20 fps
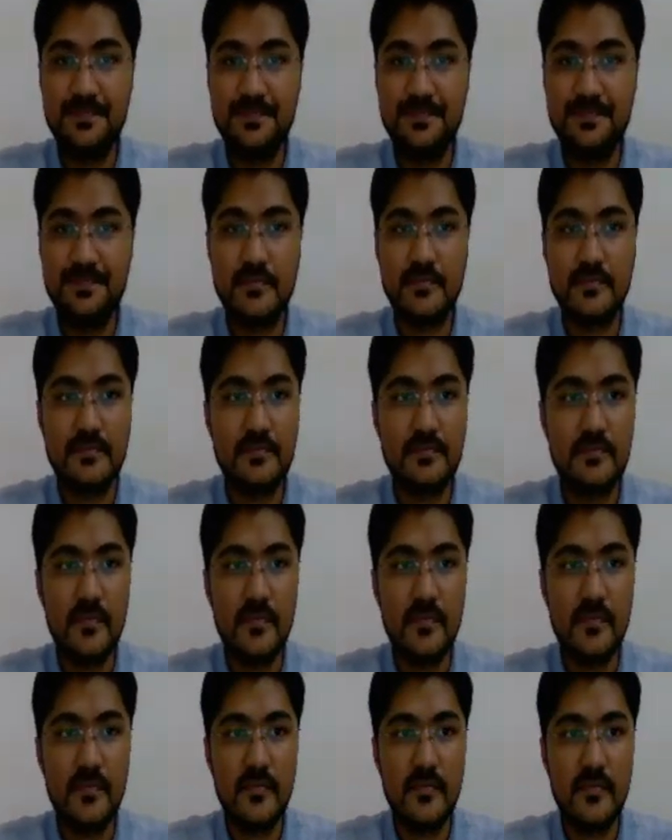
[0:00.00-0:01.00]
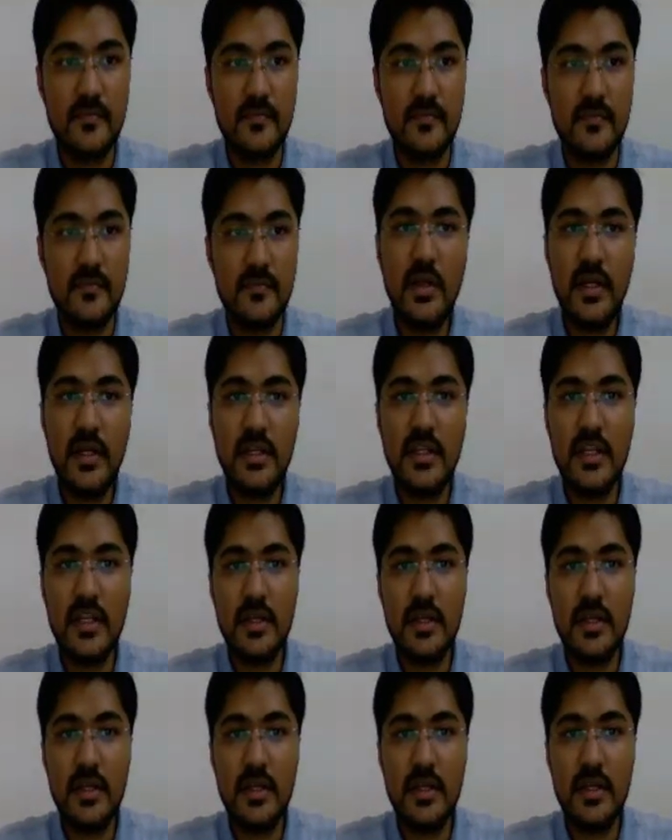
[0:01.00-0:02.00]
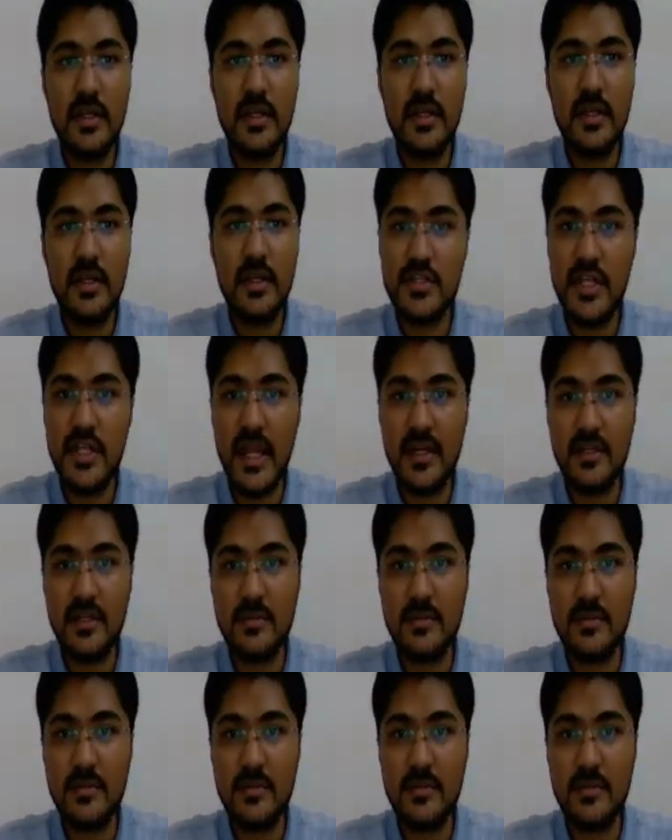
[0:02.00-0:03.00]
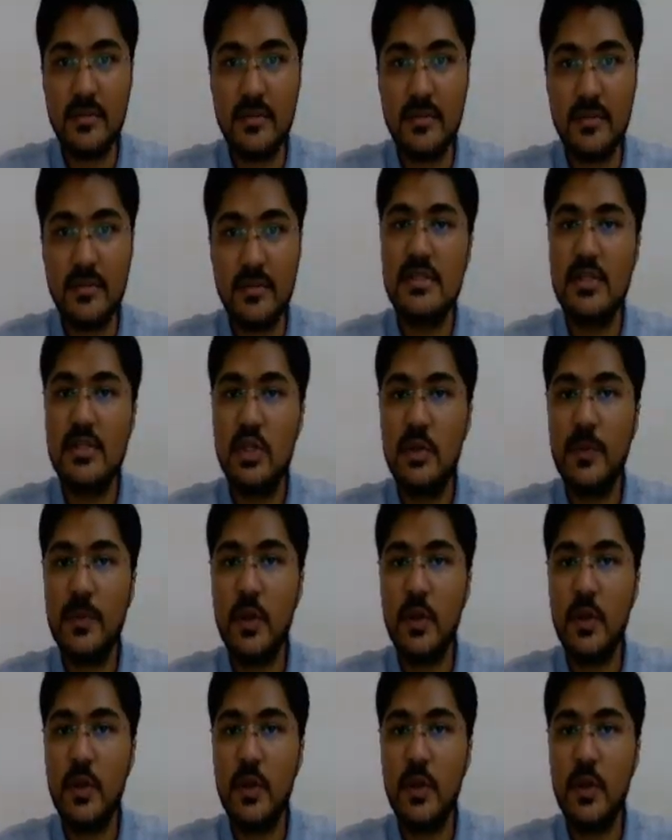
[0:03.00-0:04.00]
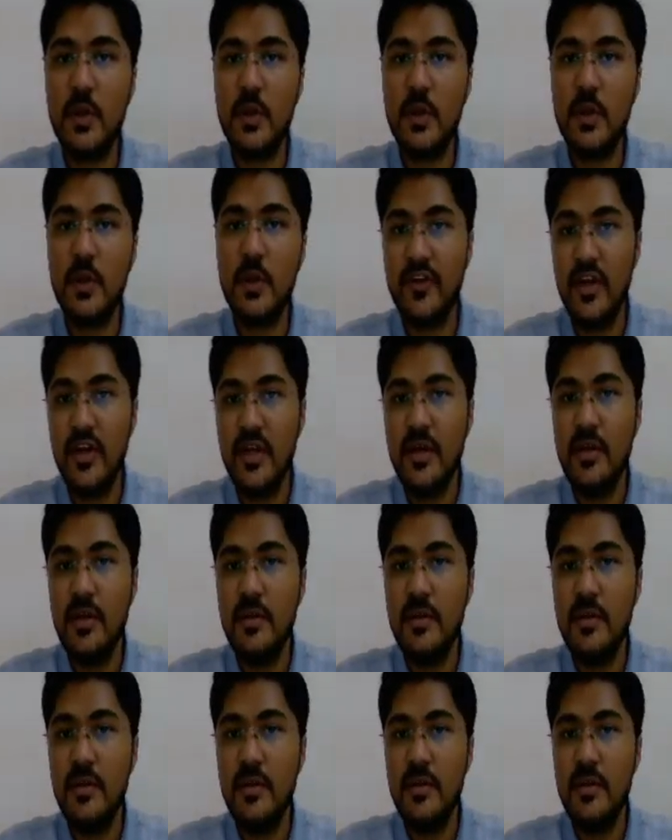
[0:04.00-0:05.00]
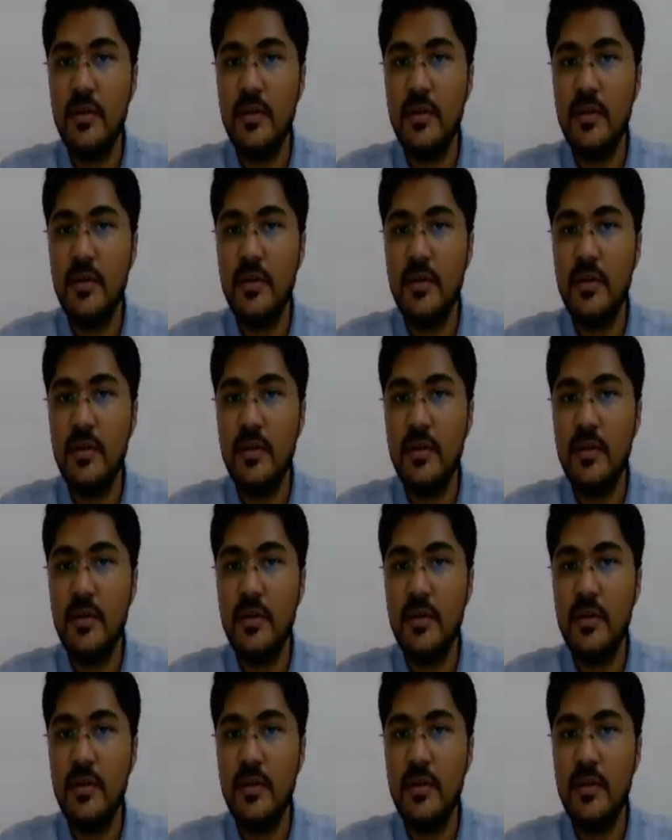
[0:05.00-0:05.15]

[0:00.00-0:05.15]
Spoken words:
Calculate the number of hydrogen atoms in 0.25 moles of